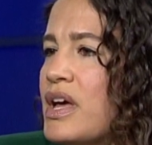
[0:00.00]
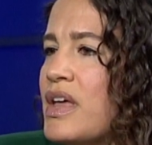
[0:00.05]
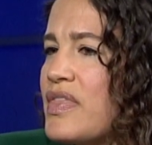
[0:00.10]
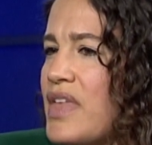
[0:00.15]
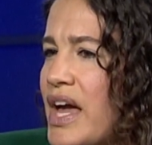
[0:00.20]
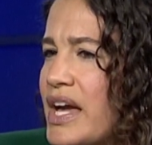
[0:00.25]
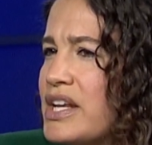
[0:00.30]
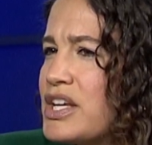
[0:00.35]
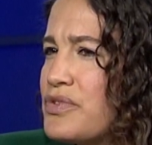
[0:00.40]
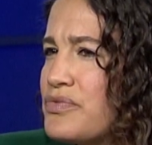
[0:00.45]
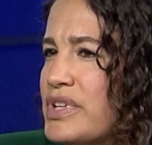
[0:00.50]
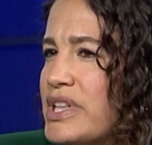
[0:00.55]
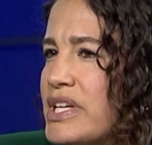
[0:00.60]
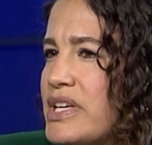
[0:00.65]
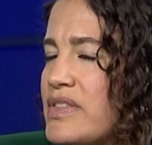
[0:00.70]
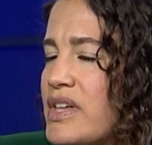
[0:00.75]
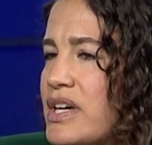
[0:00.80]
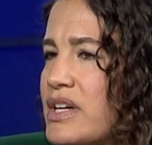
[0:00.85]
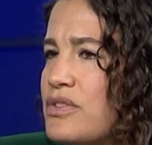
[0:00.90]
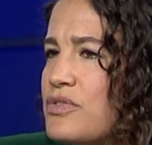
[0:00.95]
The idea really
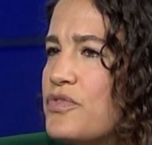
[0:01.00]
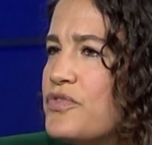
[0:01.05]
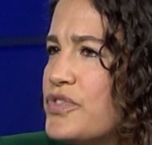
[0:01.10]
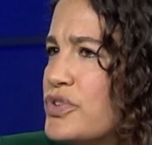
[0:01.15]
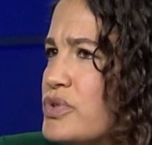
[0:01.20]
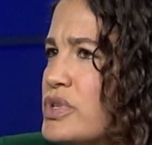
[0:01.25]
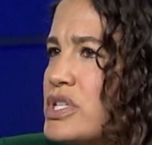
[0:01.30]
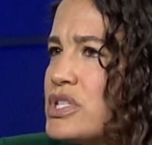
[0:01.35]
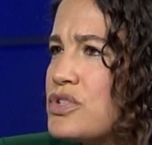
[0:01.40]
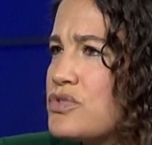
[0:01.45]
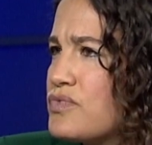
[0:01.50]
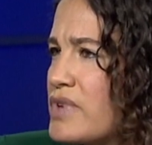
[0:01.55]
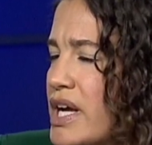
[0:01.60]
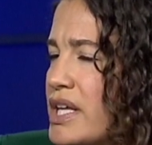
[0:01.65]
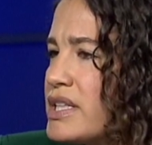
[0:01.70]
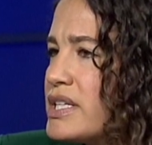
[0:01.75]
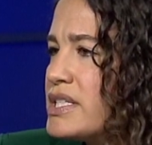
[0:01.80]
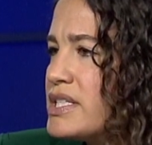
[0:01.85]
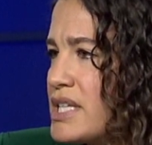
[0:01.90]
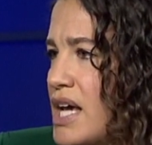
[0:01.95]
that food is
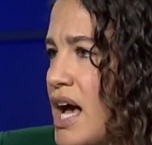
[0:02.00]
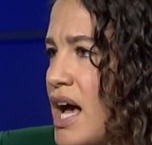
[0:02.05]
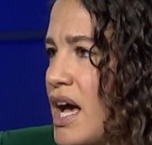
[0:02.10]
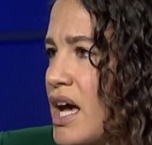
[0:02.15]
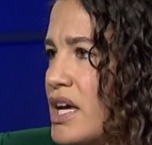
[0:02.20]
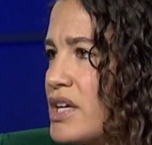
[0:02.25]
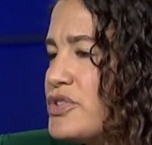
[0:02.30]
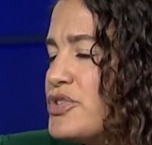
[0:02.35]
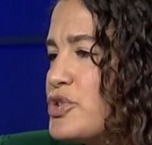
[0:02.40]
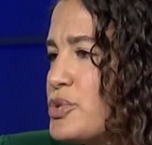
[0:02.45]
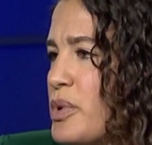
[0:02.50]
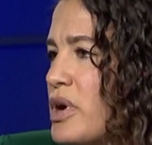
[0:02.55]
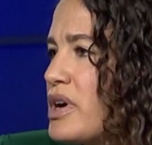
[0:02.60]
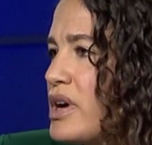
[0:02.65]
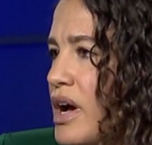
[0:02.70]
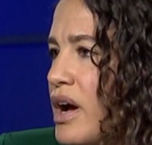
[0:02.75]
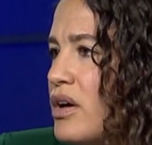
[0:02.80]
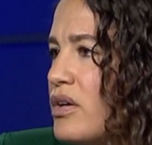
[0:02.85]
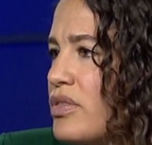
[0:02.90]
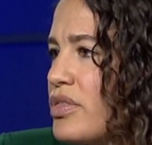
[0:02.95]
directly tied to our
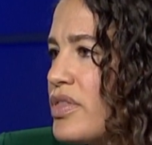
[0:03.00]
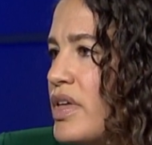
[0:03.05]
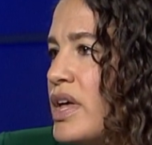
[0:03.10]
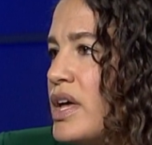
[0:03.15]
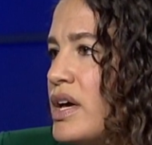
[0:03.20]
health.